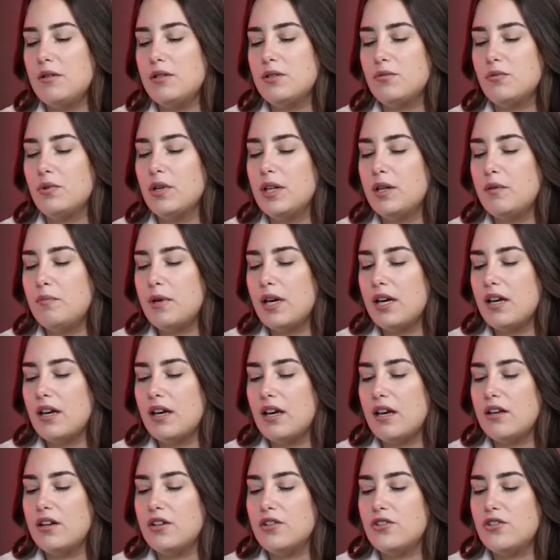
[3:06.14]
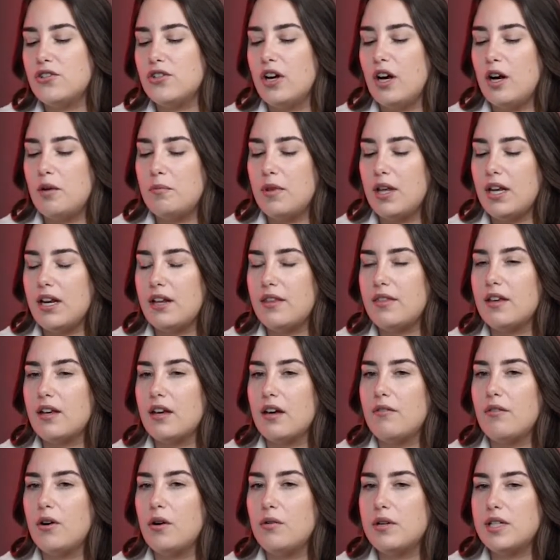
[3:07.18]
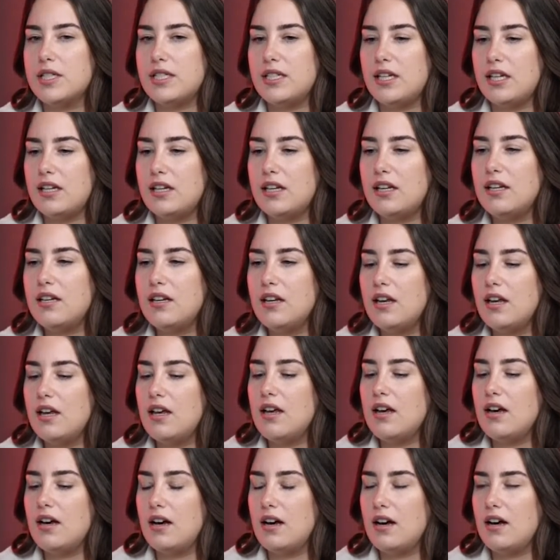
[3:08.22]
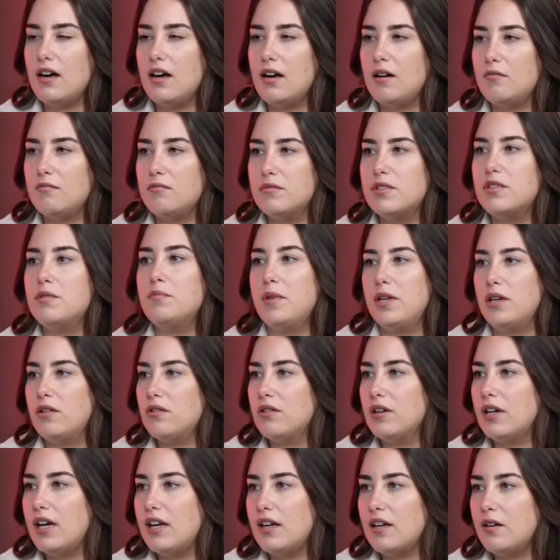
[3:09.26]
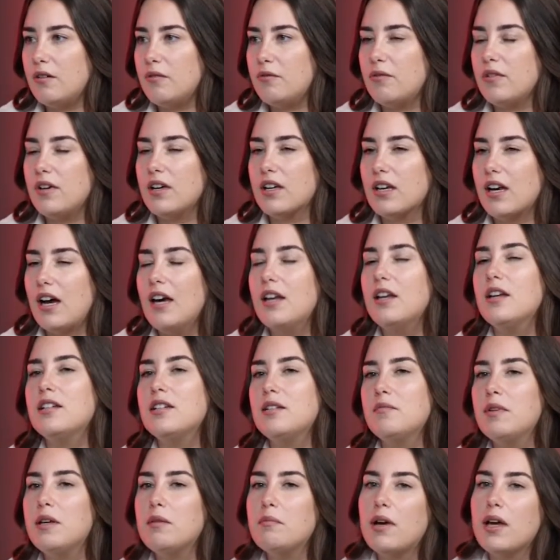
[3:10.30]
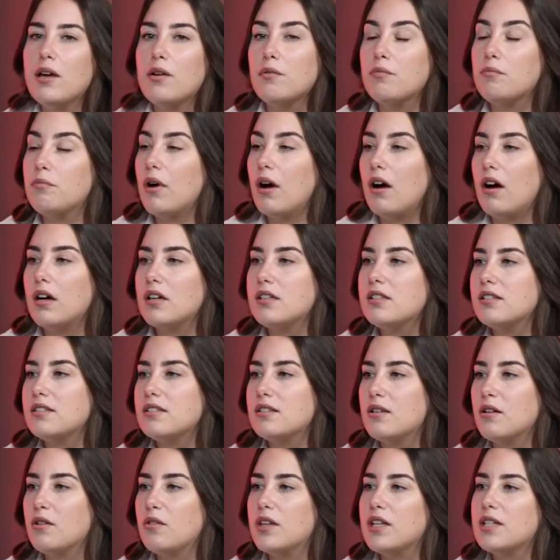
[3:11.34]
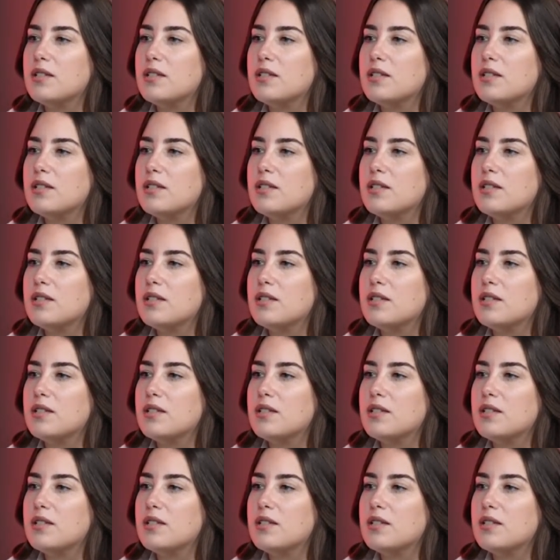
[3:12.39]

was really big in a job that I think I've always needed um, to be creative, mm -hmm. kind of to be my own boss. So yeah.